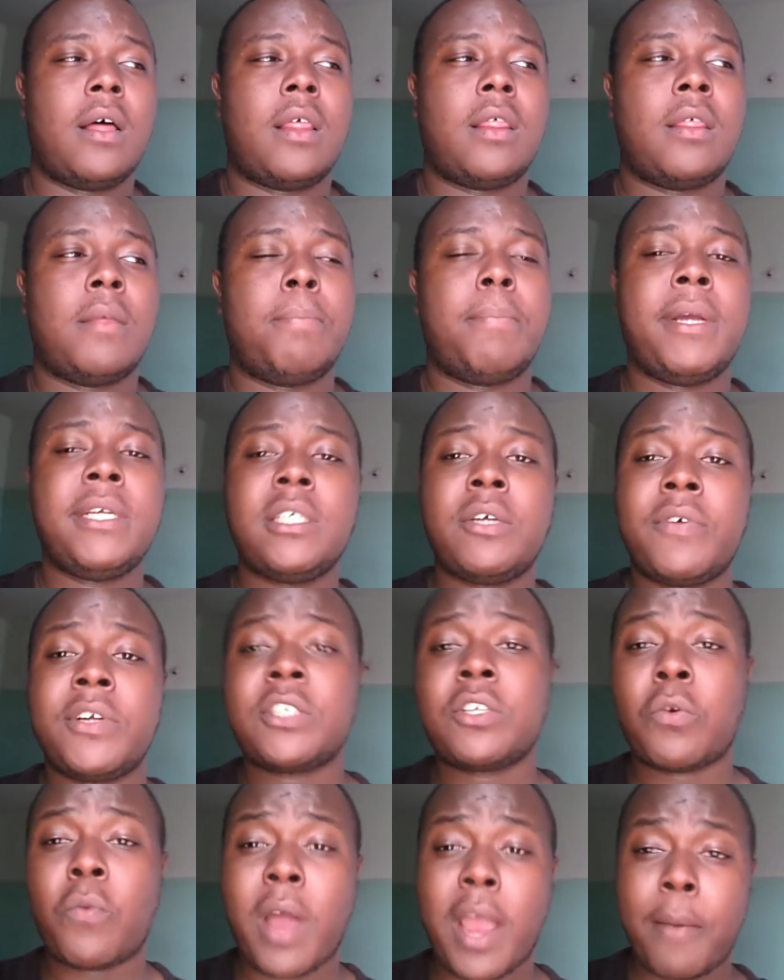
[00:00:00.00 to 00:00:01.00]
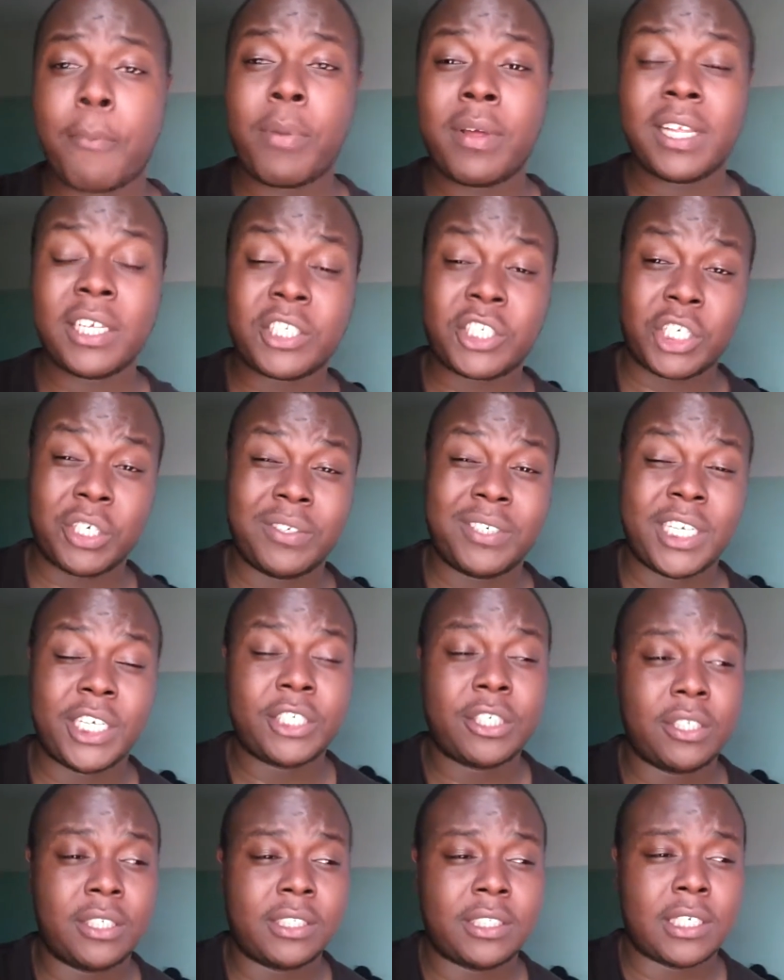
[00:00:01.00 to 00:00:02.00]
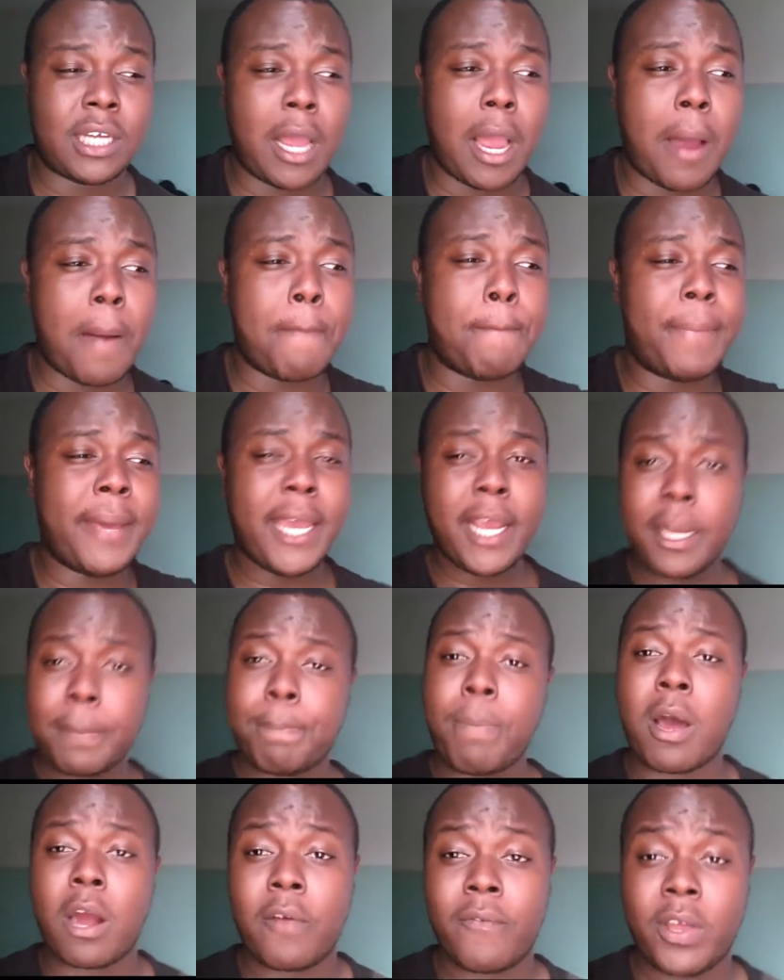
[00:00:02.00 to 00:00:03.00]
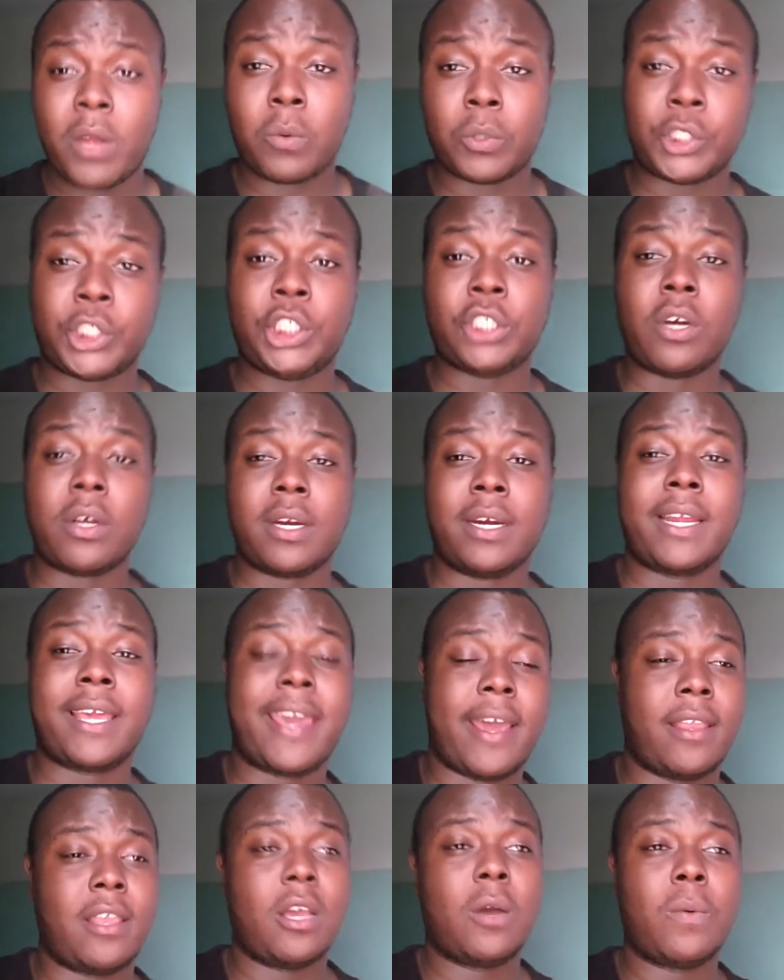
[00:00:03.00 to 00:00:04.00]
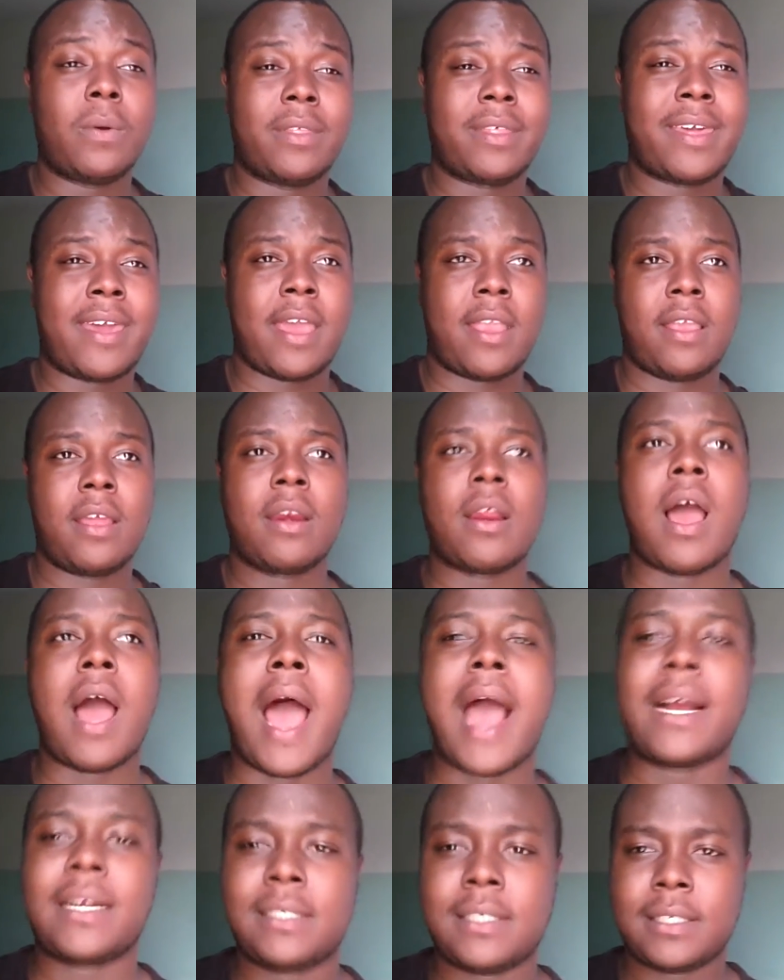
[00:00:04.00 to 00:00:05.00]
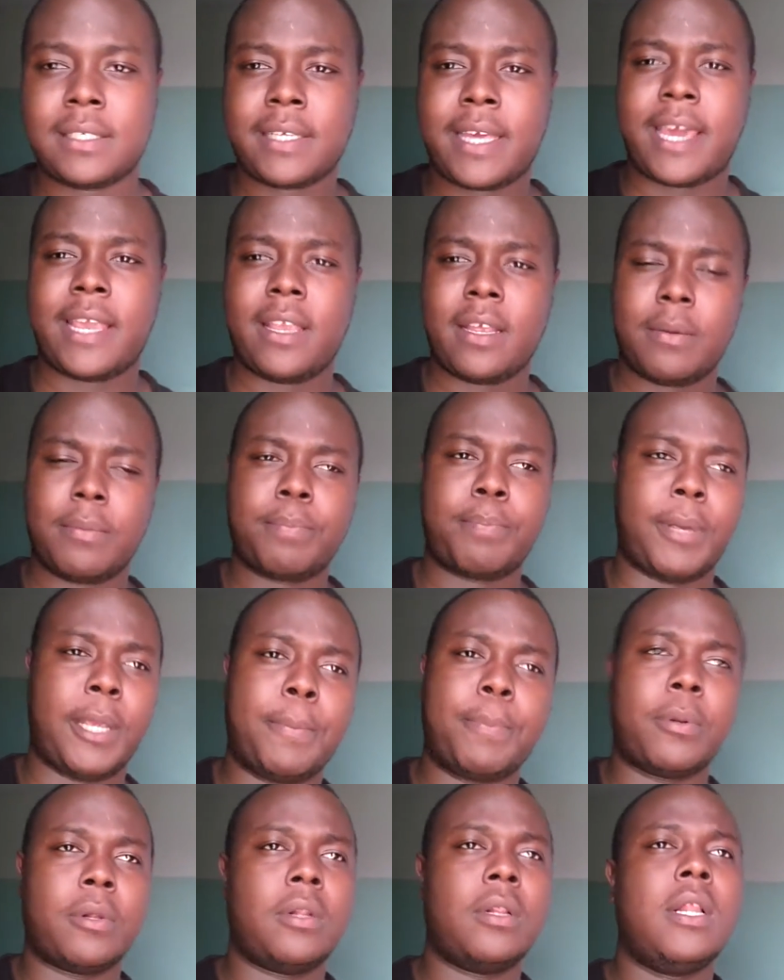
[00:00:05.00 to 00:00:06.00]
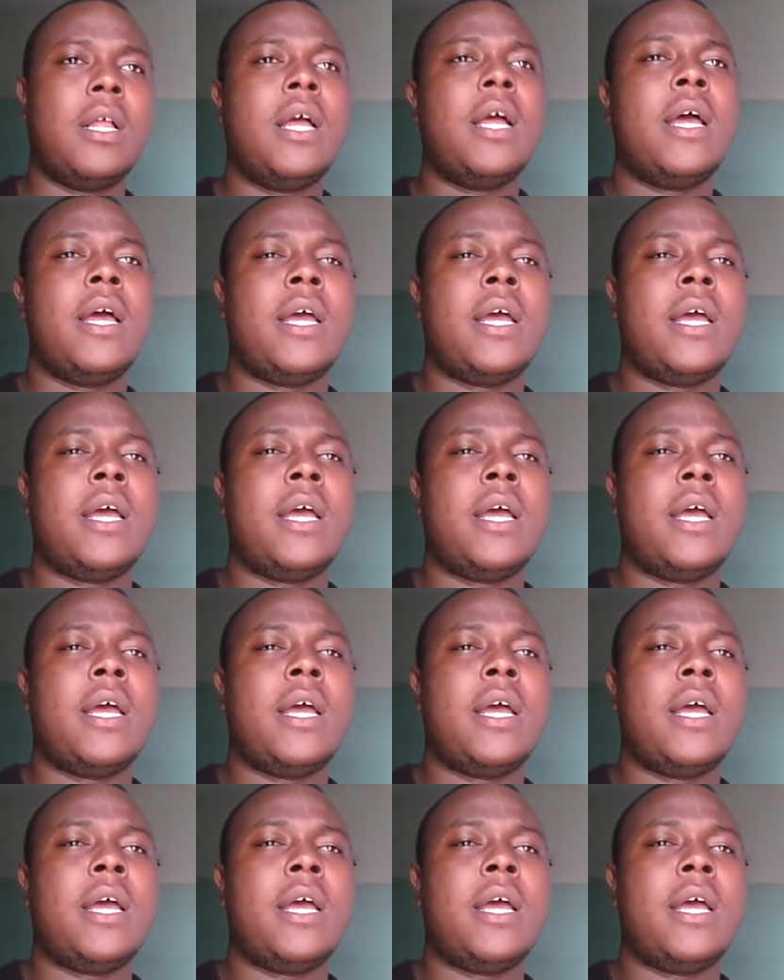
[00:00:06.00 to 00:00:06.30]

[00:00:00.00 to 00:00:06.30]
the major reason why I bring this to your attention is that a big part of it was shot in Kenya with Kenyan actors, Kenyan people.